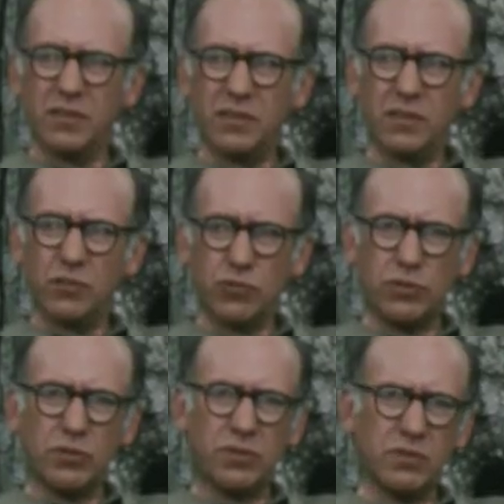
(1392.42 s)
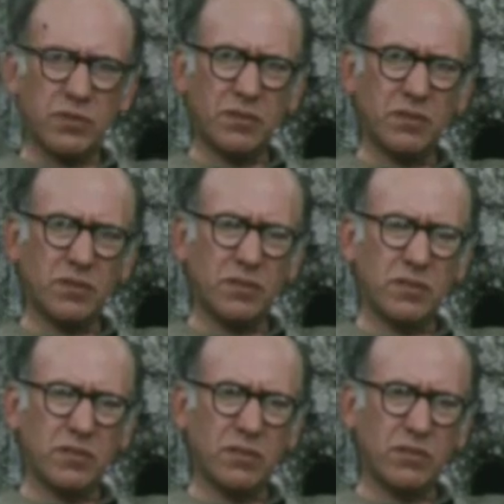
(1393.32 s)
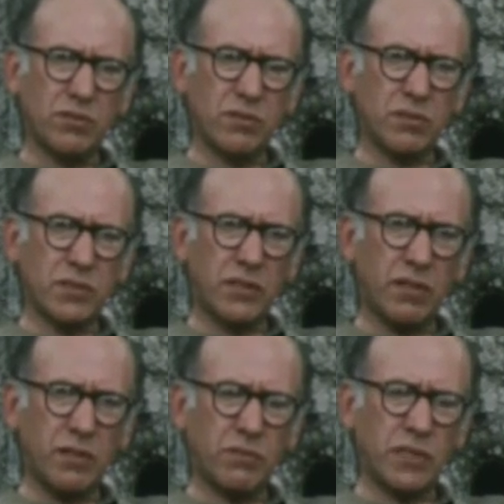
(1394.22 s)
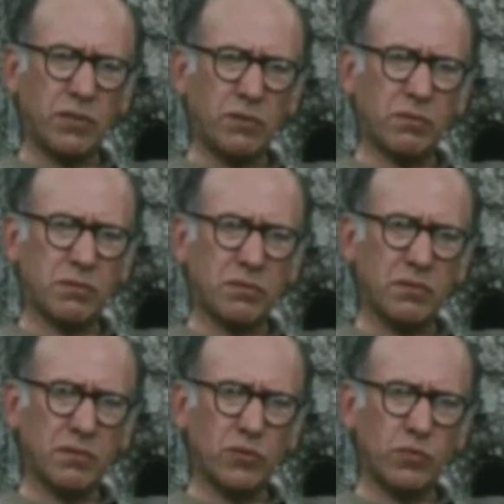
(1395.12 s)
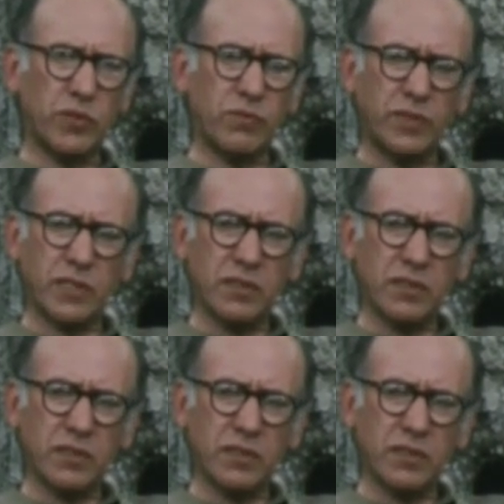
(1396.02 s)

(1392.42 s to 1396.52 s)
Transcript: Sure. Sure. It's the only way to, to be free